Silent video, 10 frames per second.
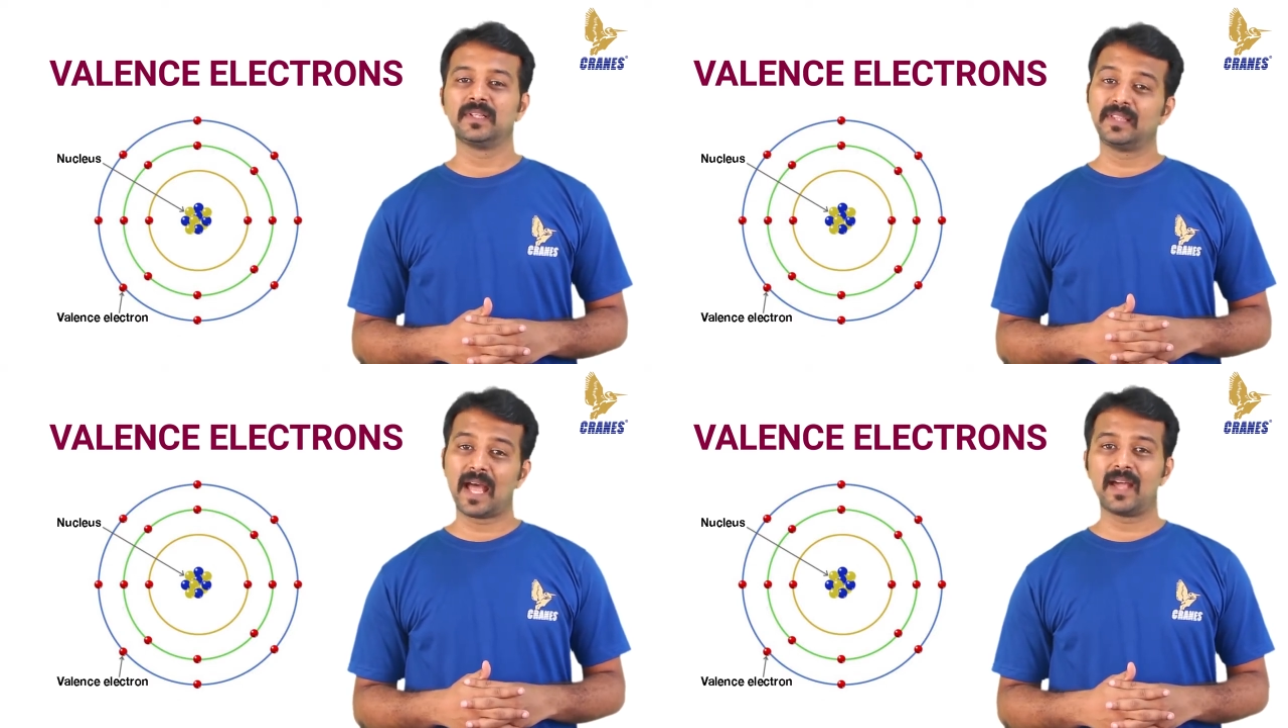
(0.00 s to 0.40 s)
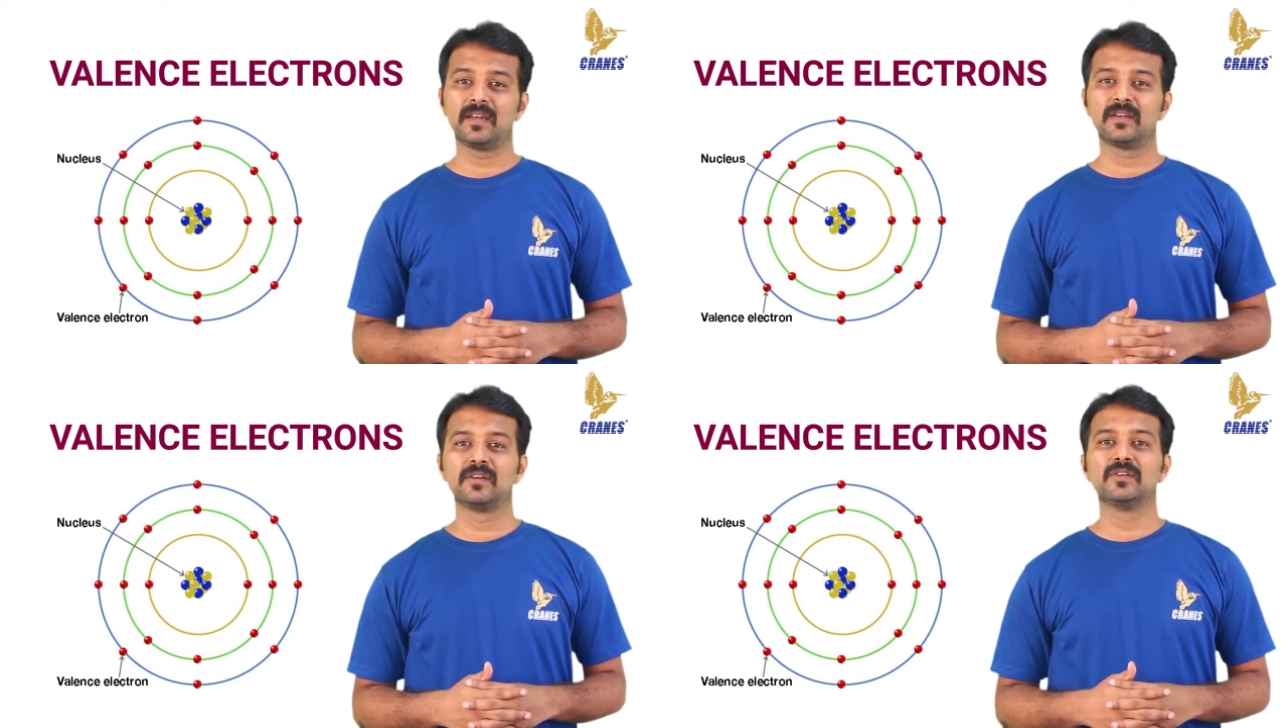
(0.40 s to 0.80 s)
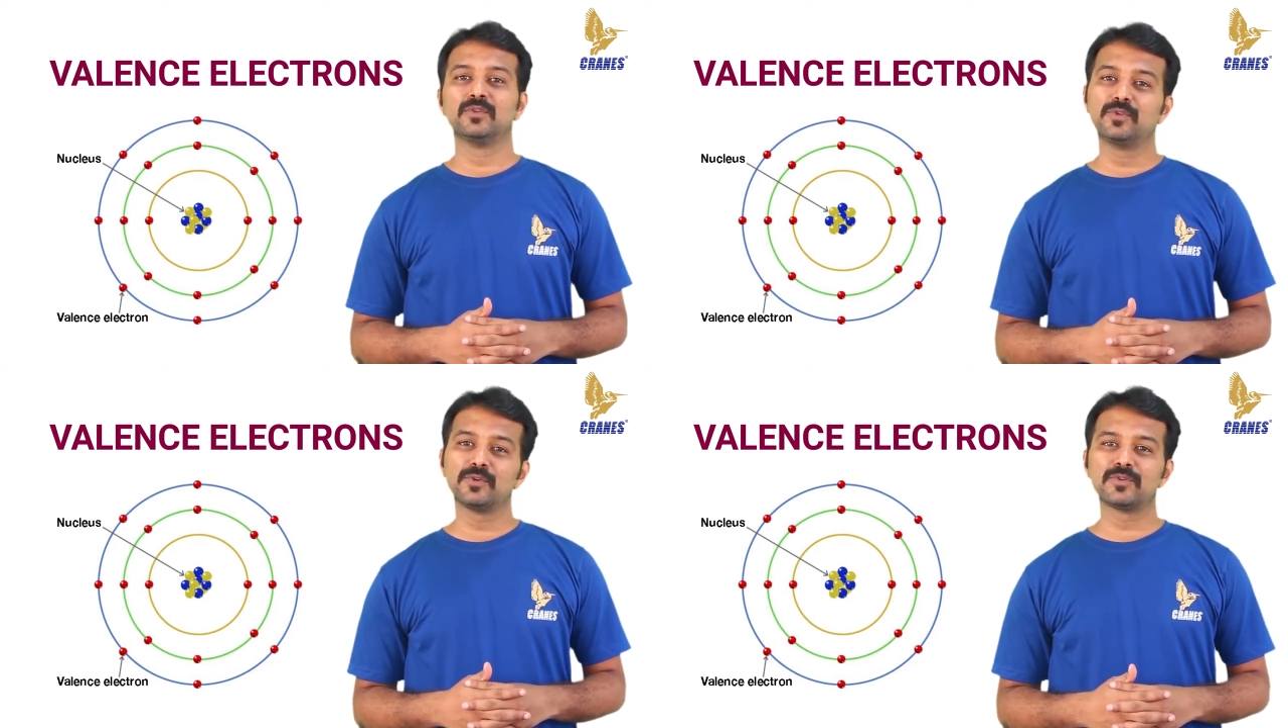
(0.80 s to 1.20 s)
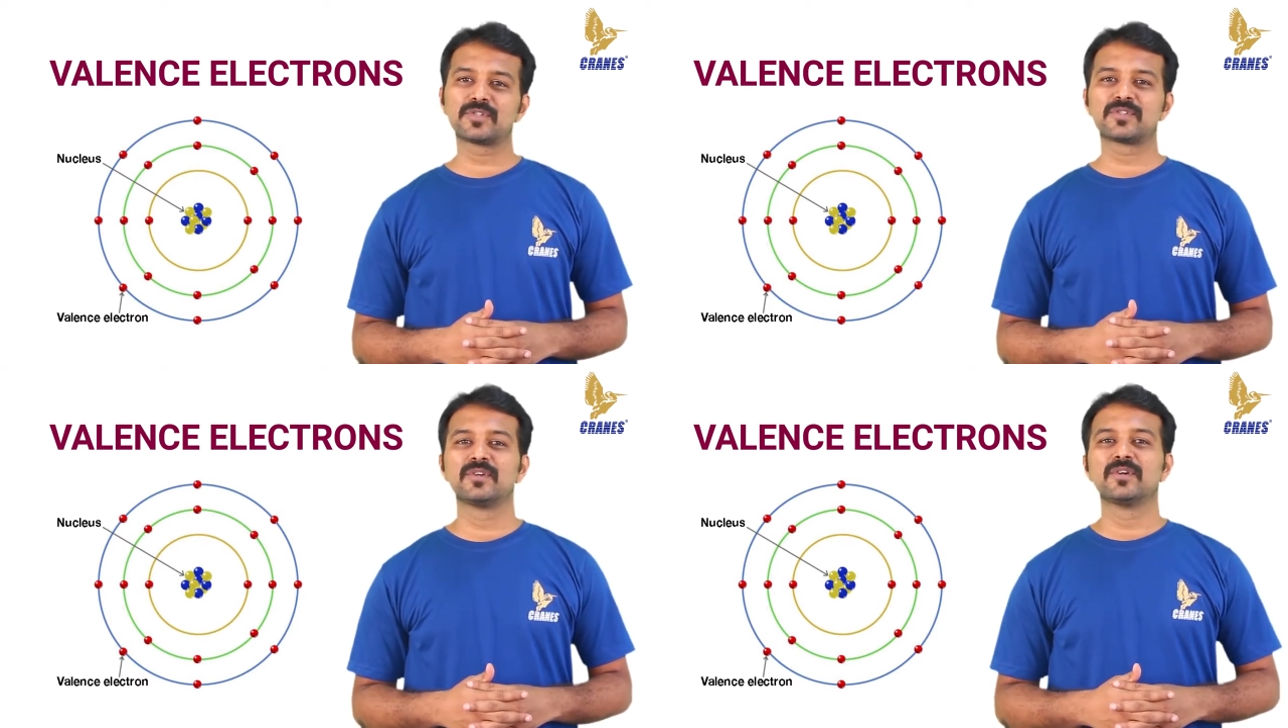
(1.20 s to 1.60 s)
than
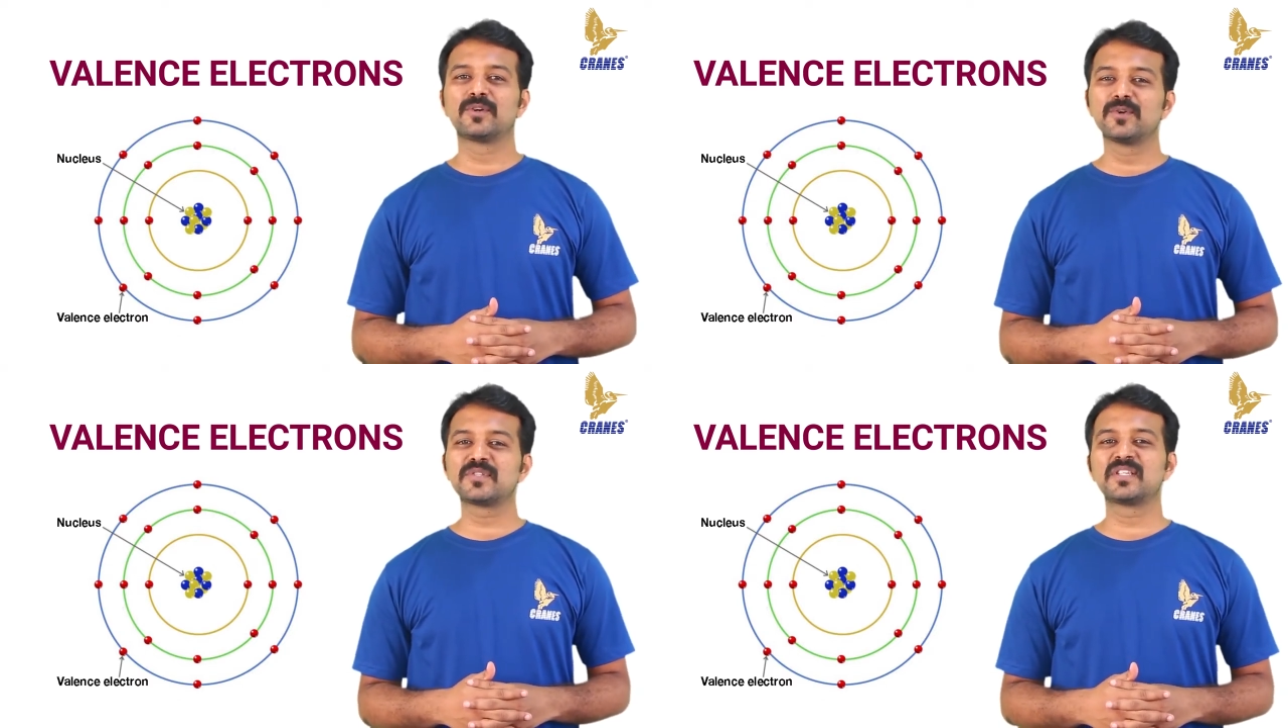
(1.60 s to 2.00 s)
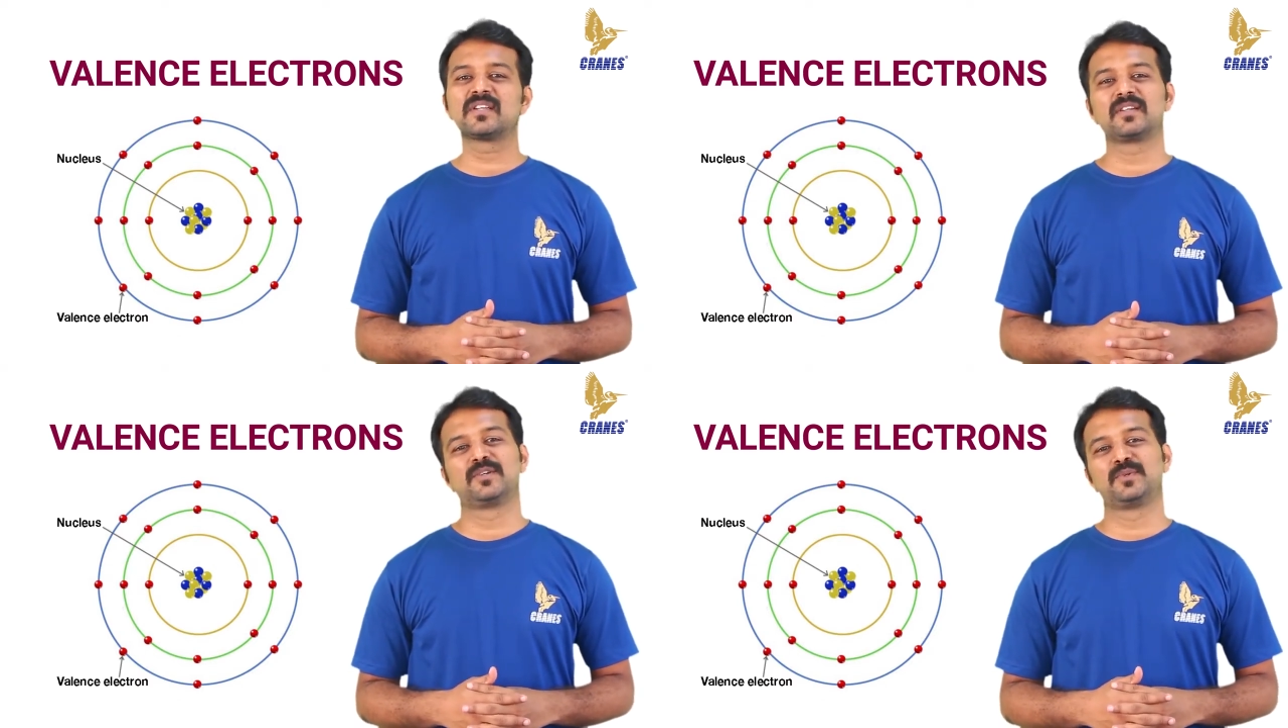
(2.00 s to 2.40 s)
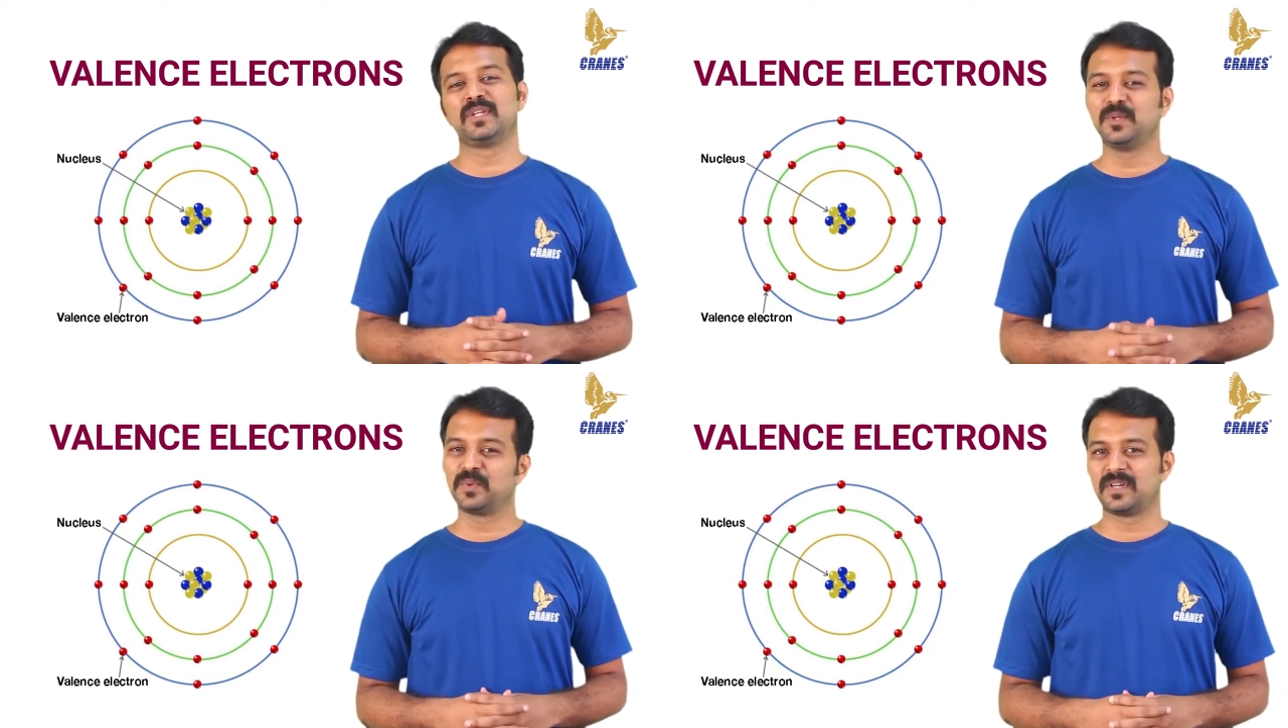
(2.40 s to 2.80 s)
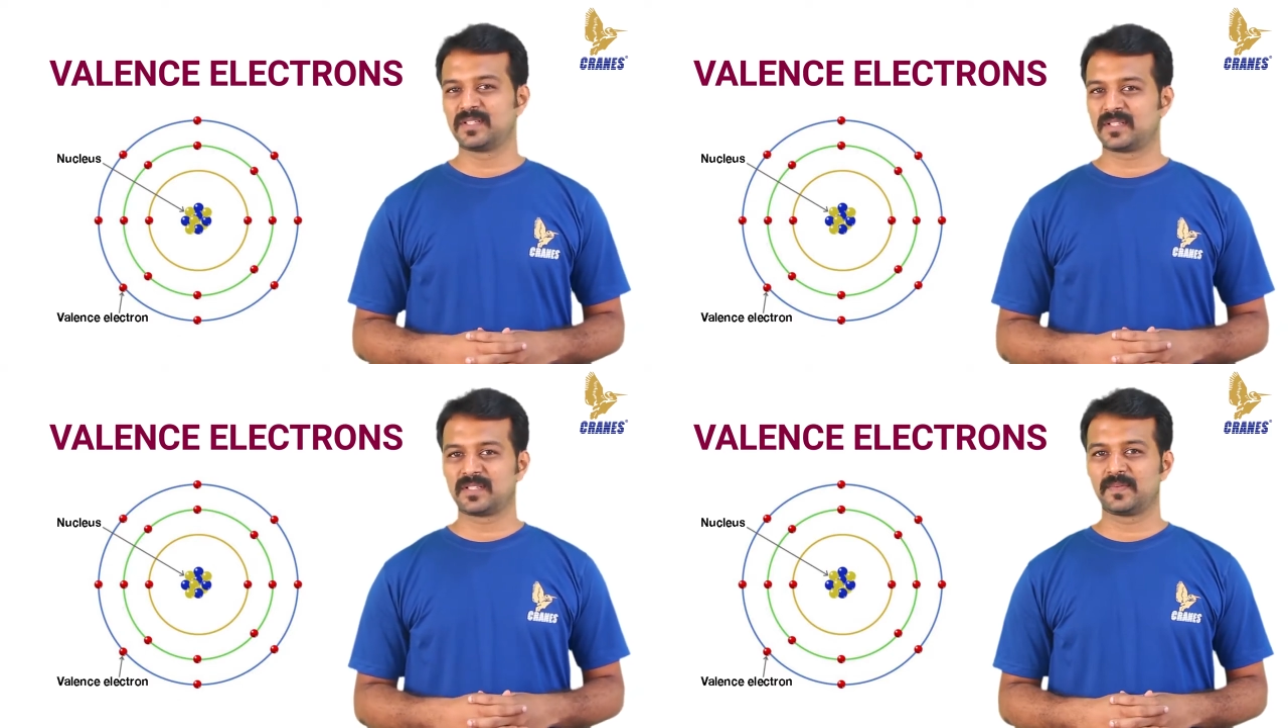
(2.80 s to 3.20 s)
those closer to the
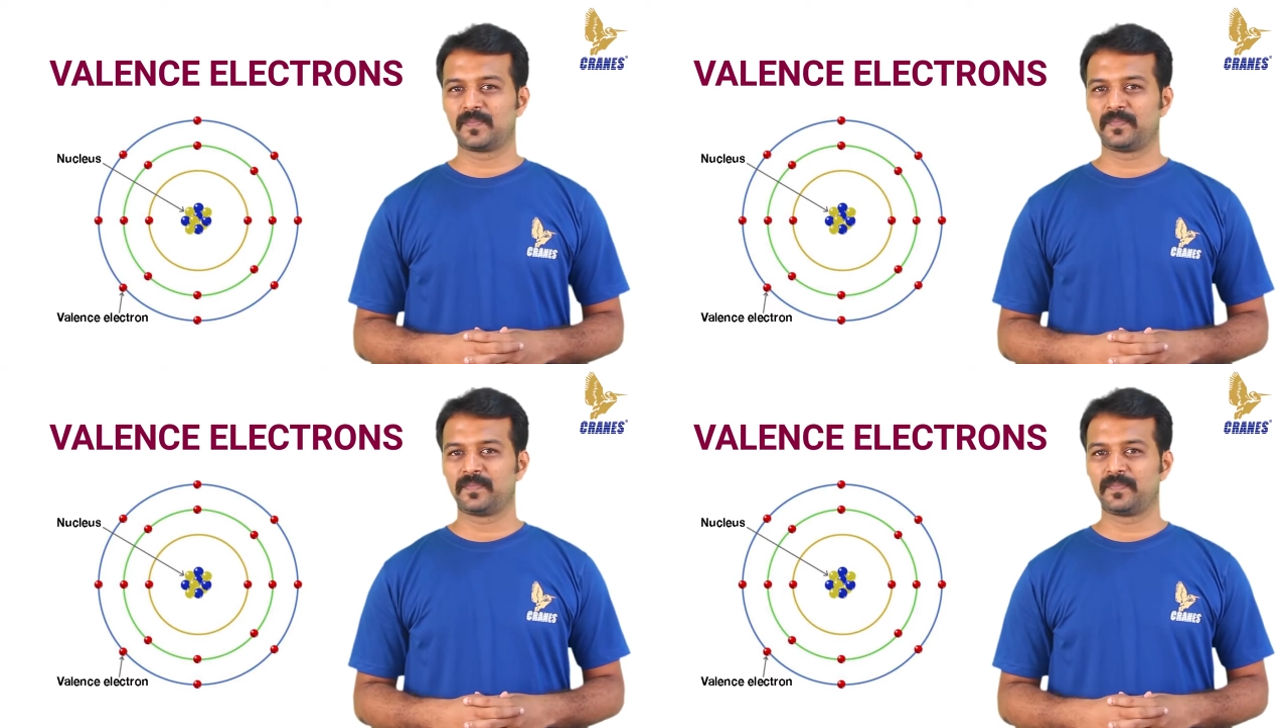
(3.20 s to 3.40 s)
nucleus.